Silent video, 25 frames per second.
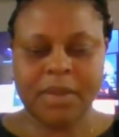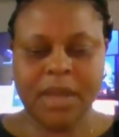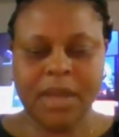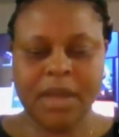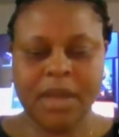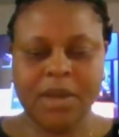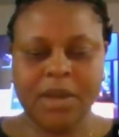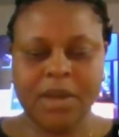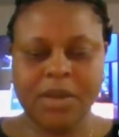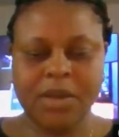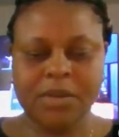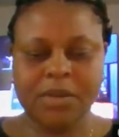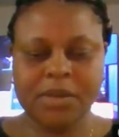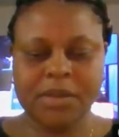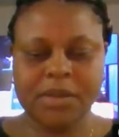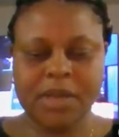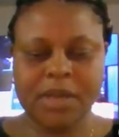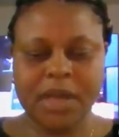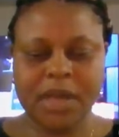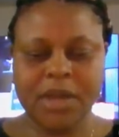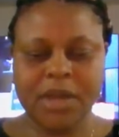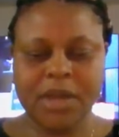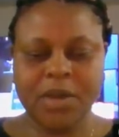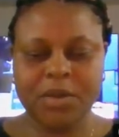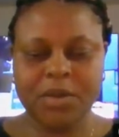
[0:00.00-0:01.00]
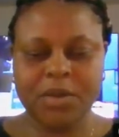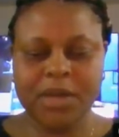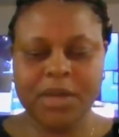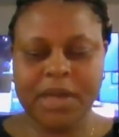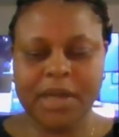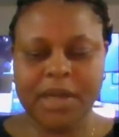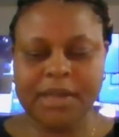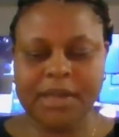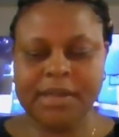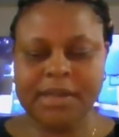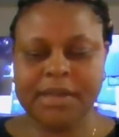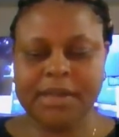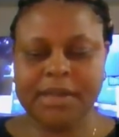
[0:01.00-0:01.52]
Hello,
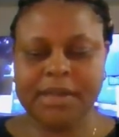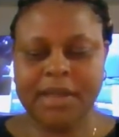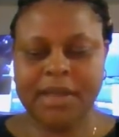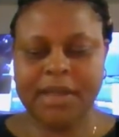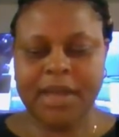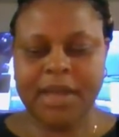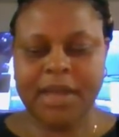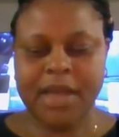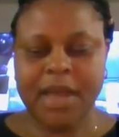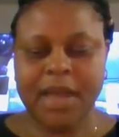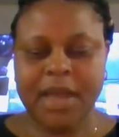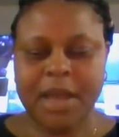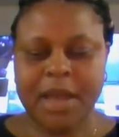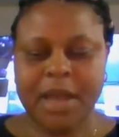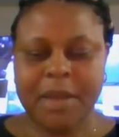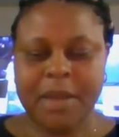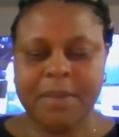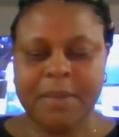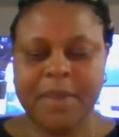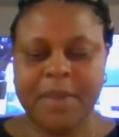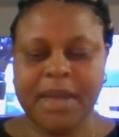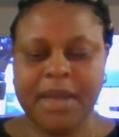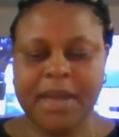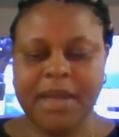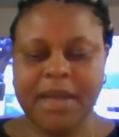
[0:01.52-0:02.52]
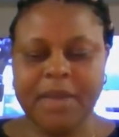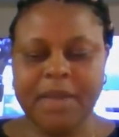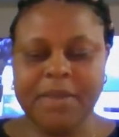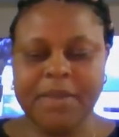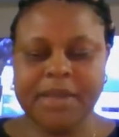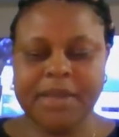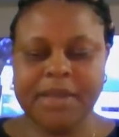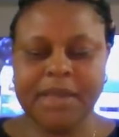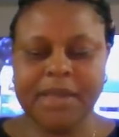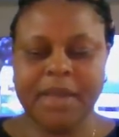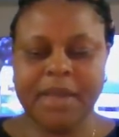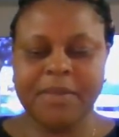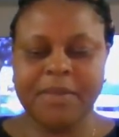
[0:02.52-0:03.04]
stakeholders. My name
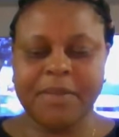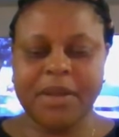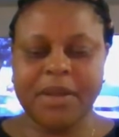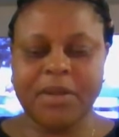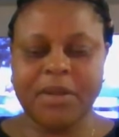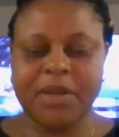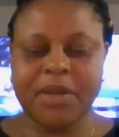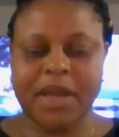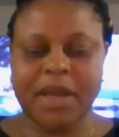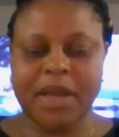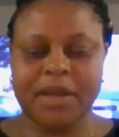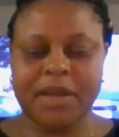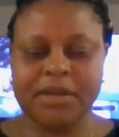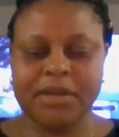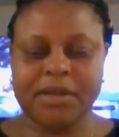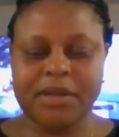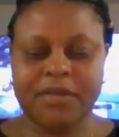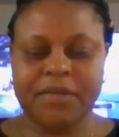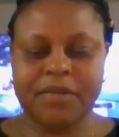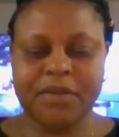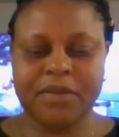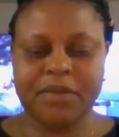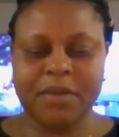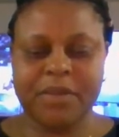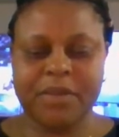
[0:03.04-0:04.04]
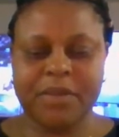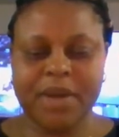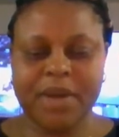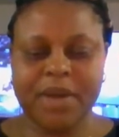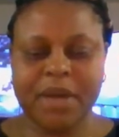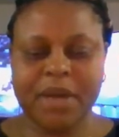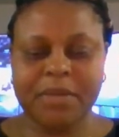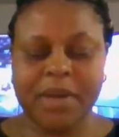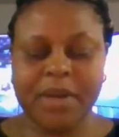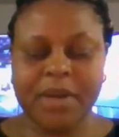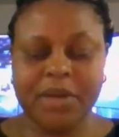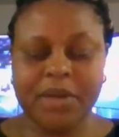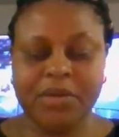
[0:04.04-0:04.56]
is Ebel Onyanuse from
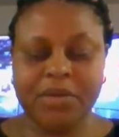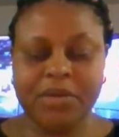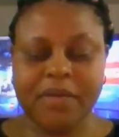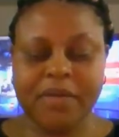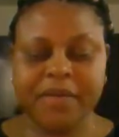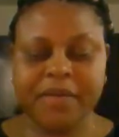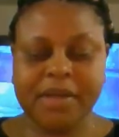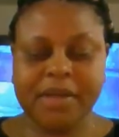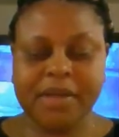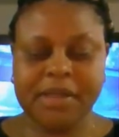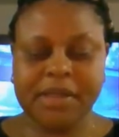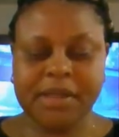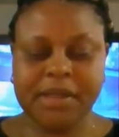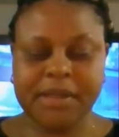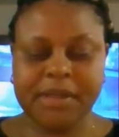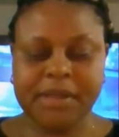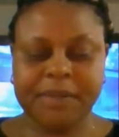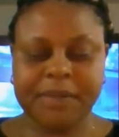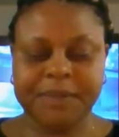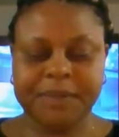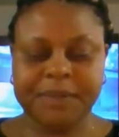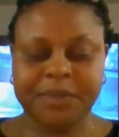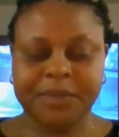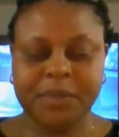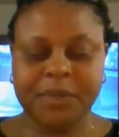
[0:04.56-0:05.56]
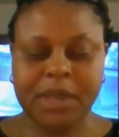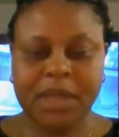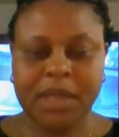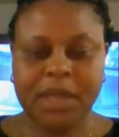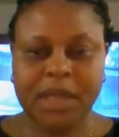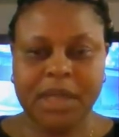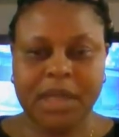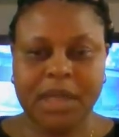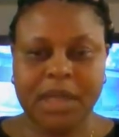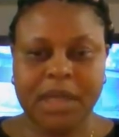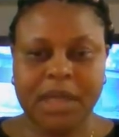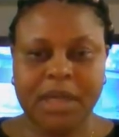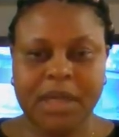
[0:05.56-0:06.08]
Brandman University.
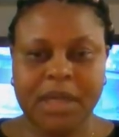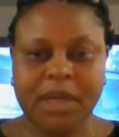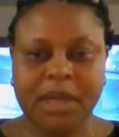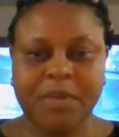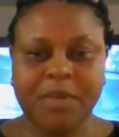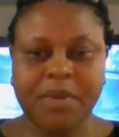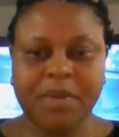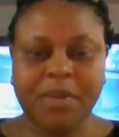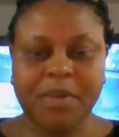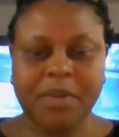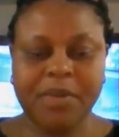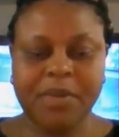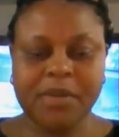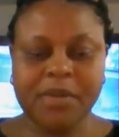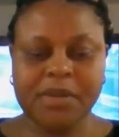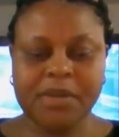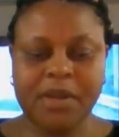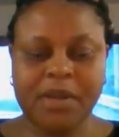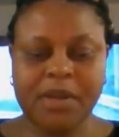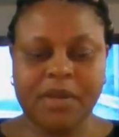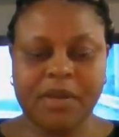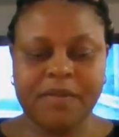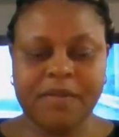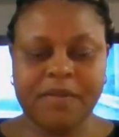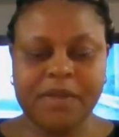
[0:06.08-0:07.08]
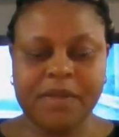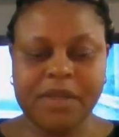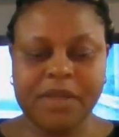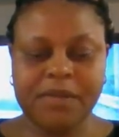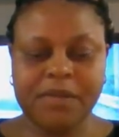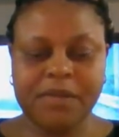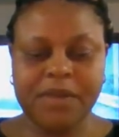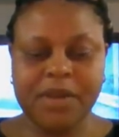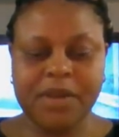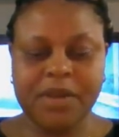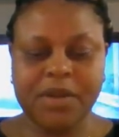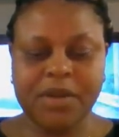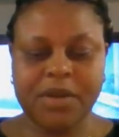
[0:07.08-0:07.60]
The purpose of this
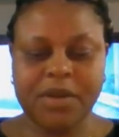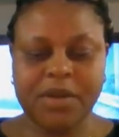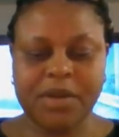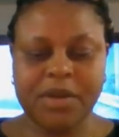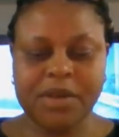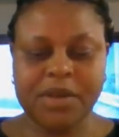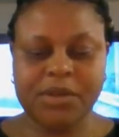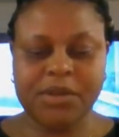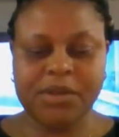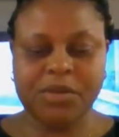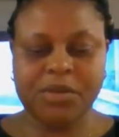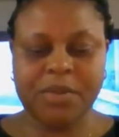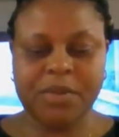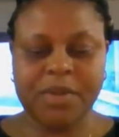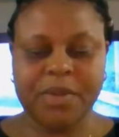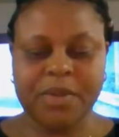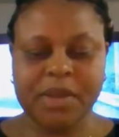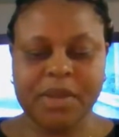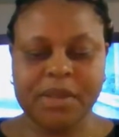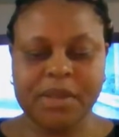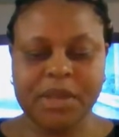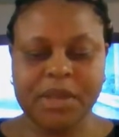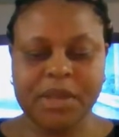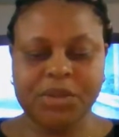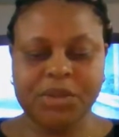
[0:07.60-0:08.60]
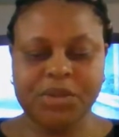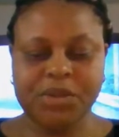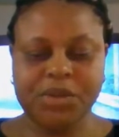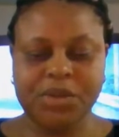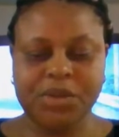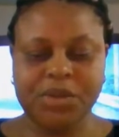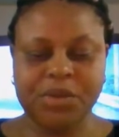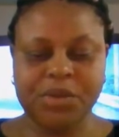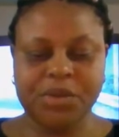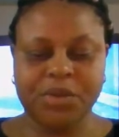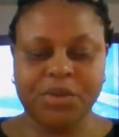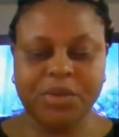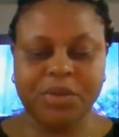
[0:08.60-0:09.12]
video is to present to
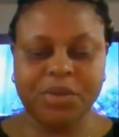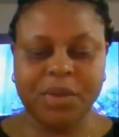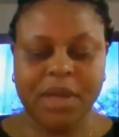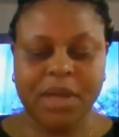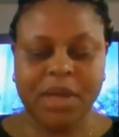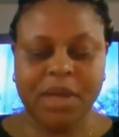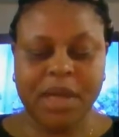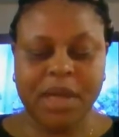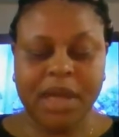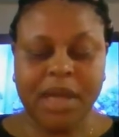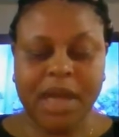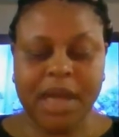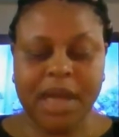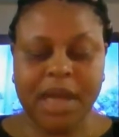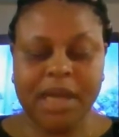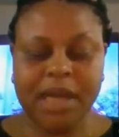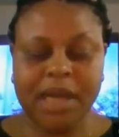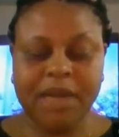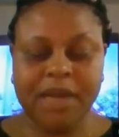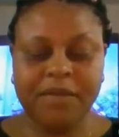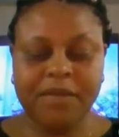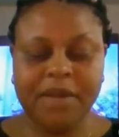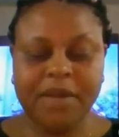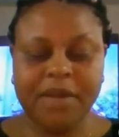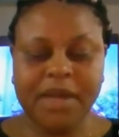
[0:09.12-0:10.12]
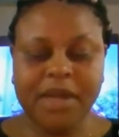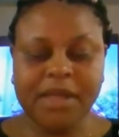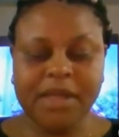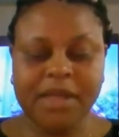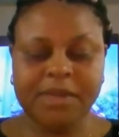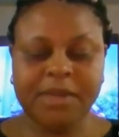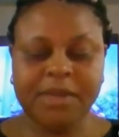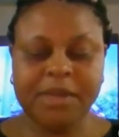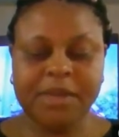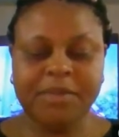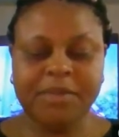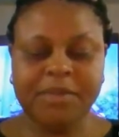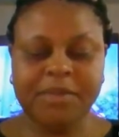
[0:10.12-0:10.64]
you an
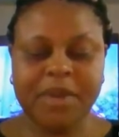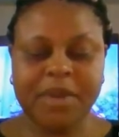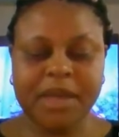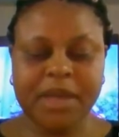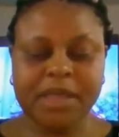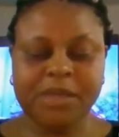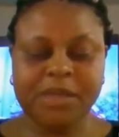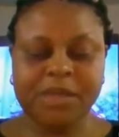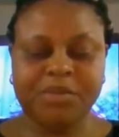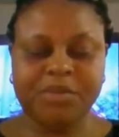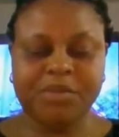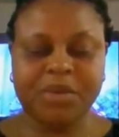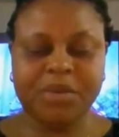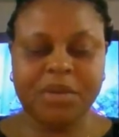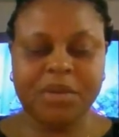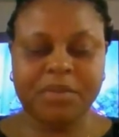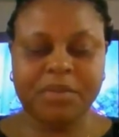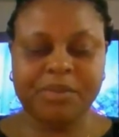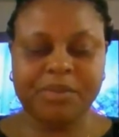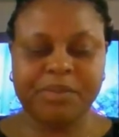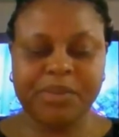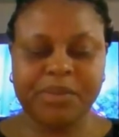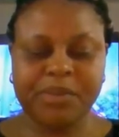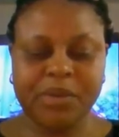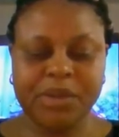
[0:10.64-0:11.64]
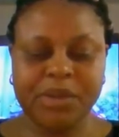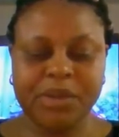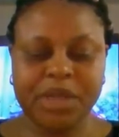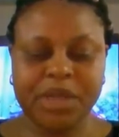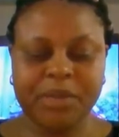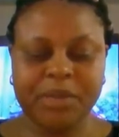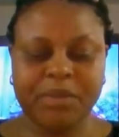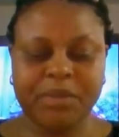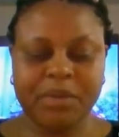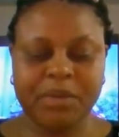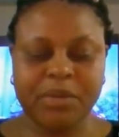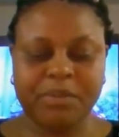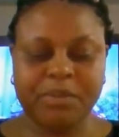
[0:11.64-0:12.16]
evidence-based practice
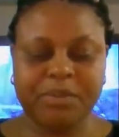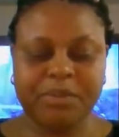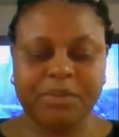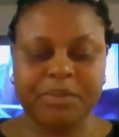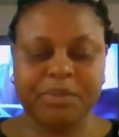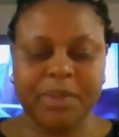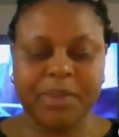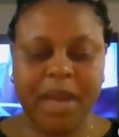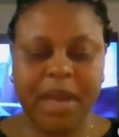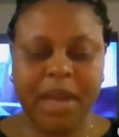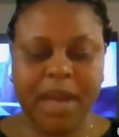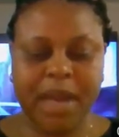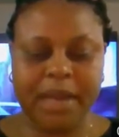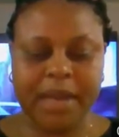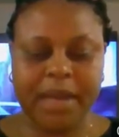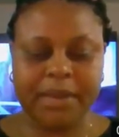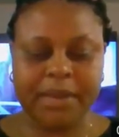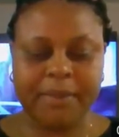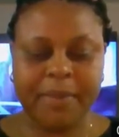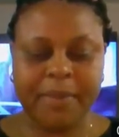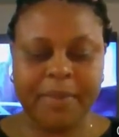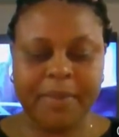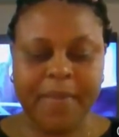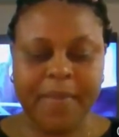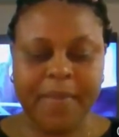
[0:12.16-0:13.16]
project plan